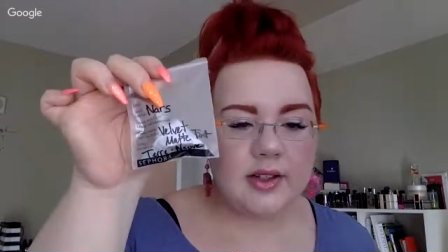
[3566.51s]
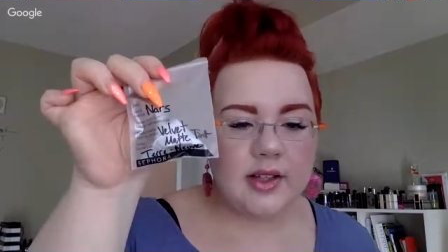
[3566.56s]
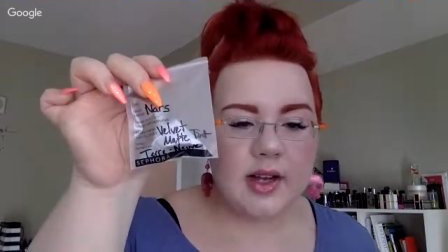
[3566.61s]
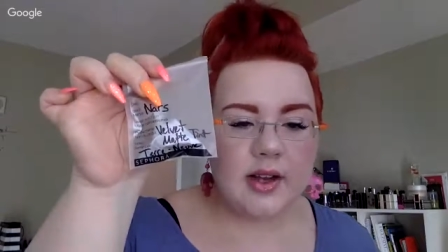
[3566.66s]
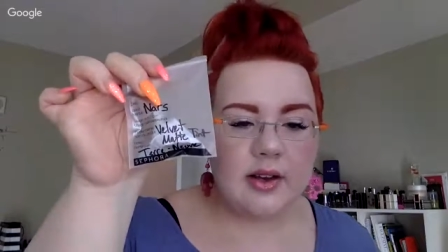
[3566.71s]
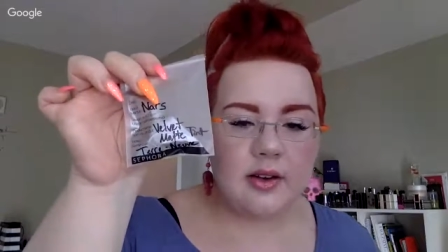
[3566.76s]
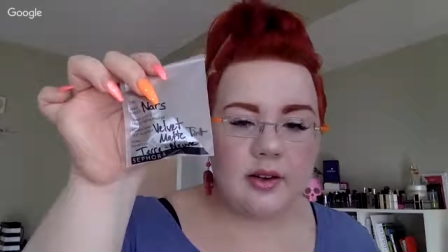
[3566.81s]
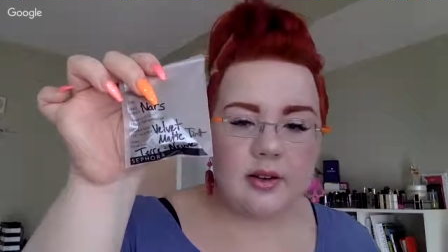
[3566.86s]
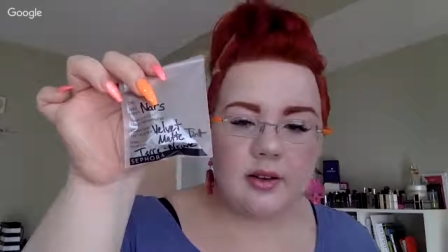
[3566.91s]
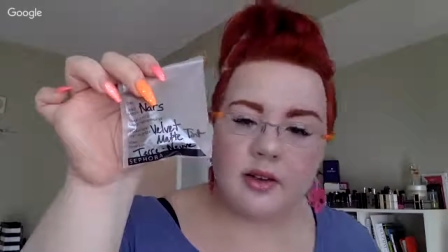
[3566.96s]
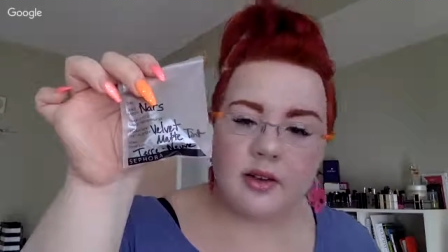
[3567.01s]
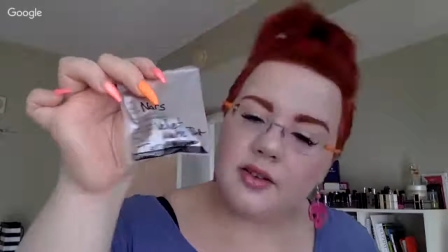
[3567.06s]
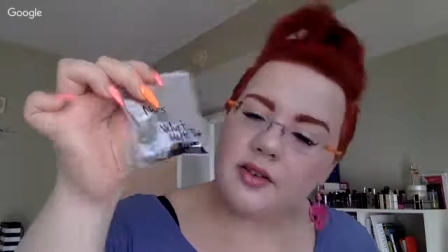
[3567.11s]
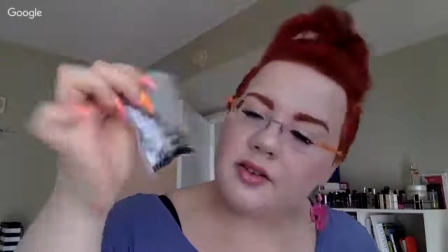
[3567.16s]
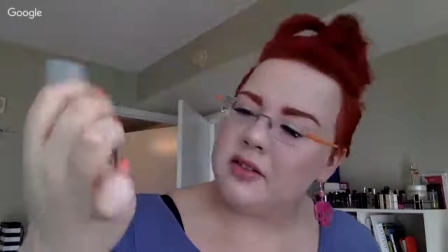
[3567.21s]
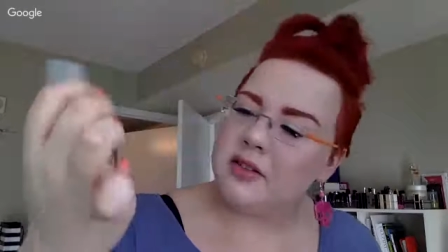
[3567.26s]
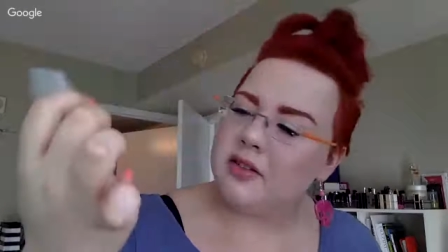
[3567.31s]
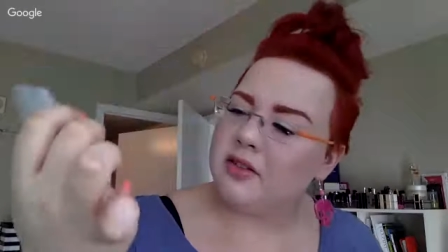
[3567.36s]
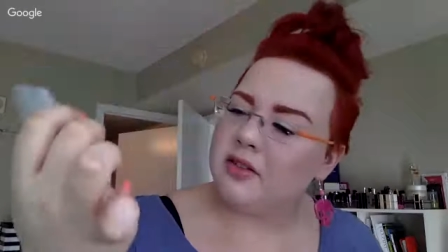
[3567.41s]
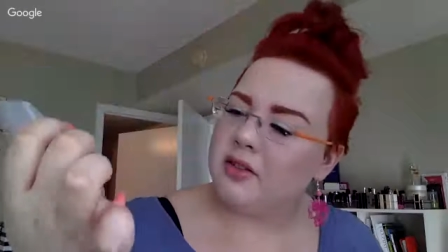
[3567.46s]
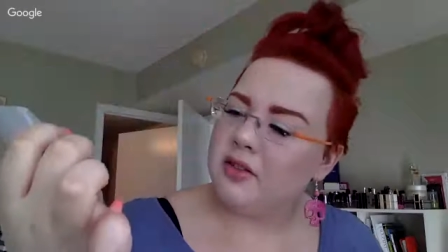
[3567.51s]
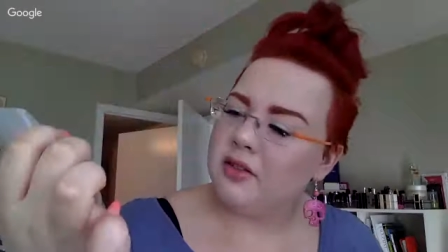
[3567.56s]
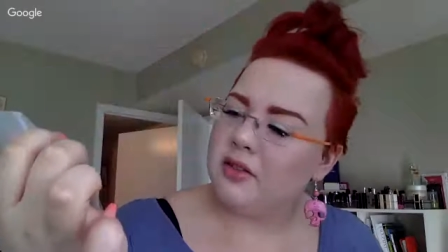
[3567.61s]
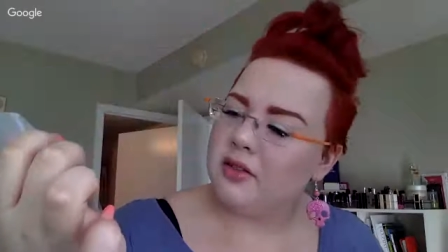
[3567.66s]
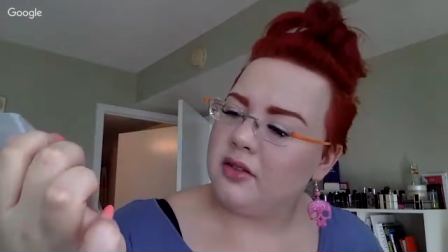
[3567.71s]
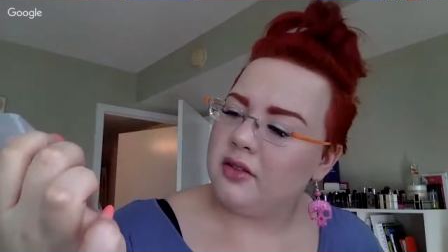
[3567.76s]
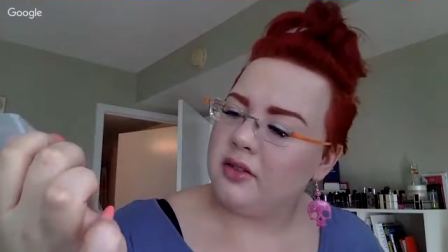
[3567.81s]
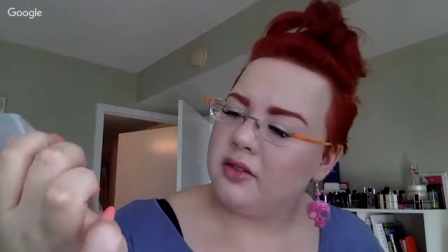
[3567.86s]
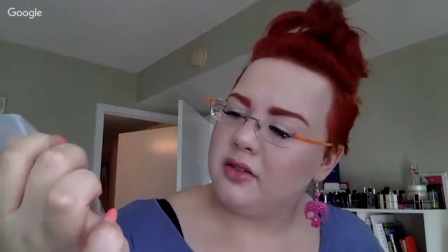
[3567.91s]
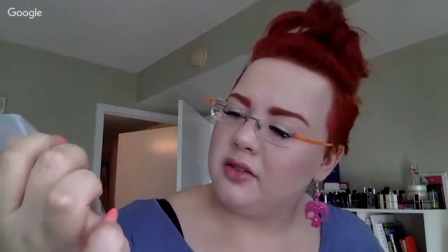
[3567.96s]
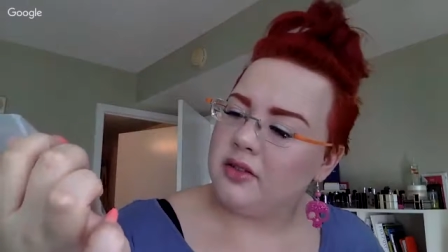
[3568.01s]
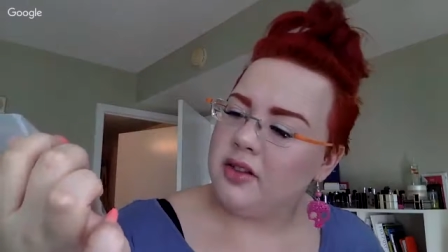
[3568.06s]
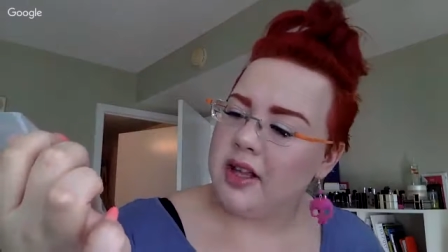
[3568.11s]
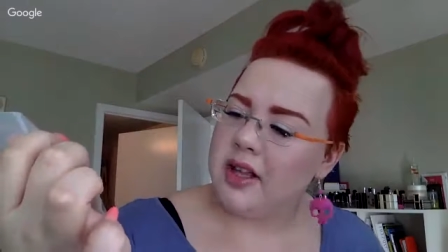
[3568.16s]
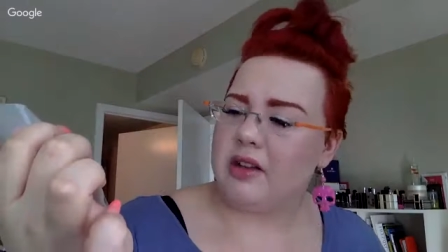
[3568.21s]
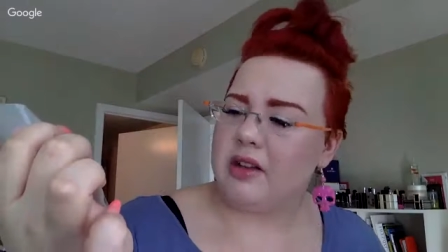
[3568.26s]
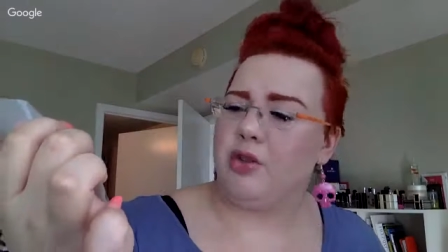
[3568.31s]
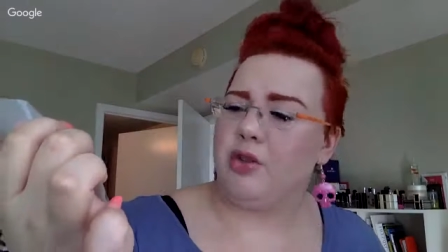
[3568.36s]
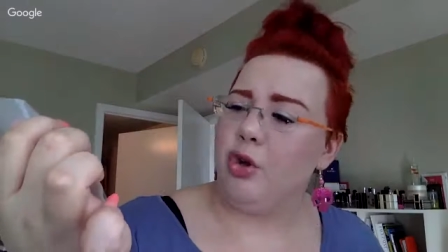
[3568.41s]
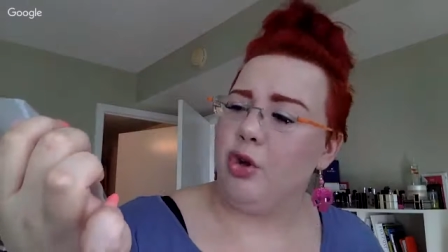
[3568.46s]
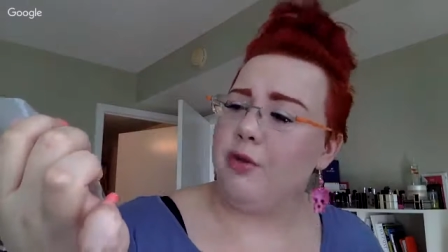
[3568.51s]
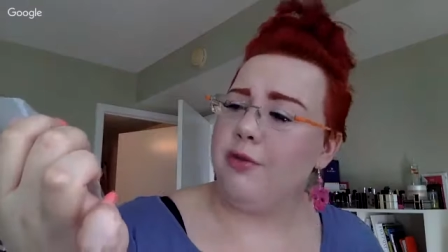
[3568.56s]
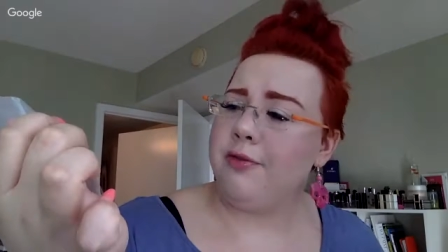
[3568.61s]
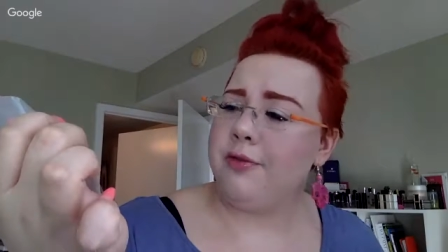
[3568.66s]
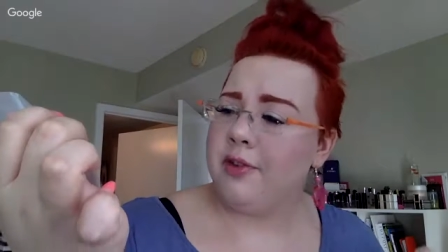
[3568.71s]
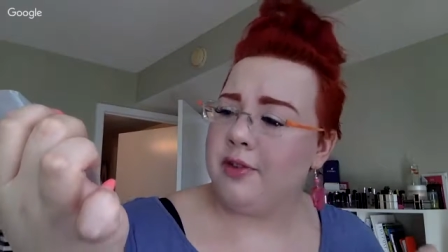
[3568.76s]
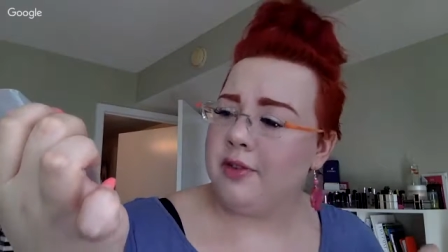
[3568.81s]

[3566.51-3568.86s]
Terre Neuve.